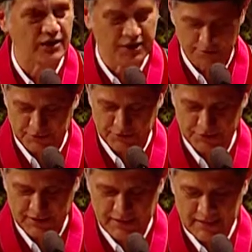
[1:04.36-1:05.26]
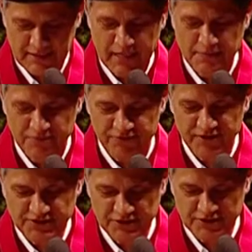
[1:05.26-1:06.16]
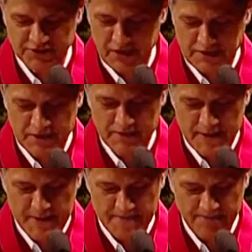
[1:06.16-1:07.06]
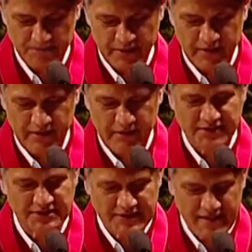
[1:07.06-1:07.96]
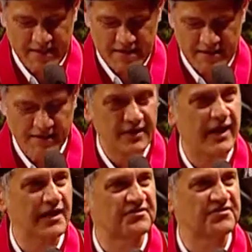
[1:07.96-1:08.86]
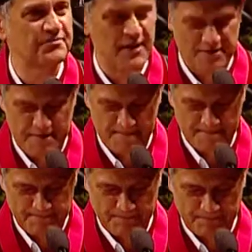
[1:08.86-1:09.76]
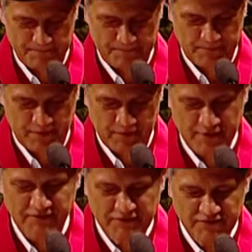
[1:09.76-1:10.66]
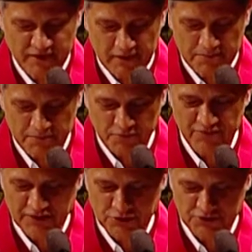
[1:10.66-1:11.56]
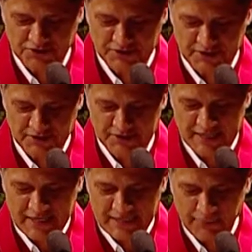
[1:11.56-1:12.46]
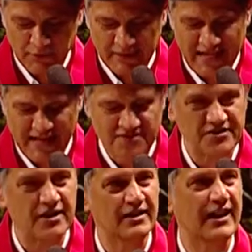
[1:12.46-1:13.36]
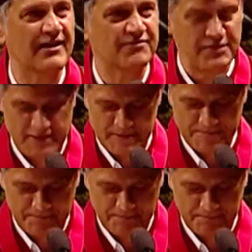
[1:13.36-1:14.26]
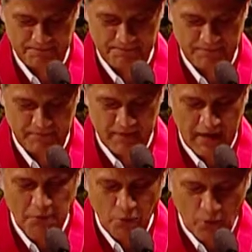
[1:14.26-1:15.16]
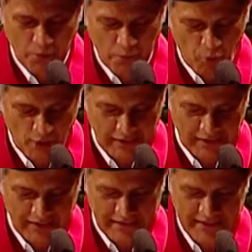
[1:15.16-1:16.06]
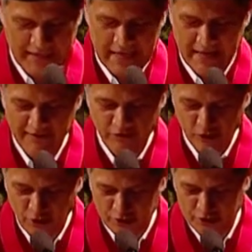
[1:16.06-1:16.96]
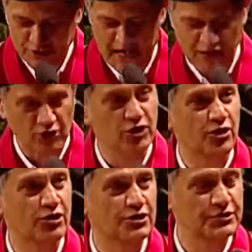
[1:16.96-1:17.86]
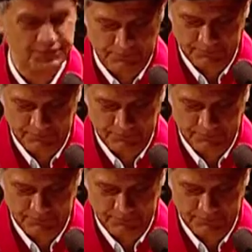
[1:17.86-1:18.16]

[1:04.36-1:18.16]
leaders, like Professors Adibi, Razanetti, and Smith. You have developed professional skills that will last a lifetime, and more importantly, have learned how to learn.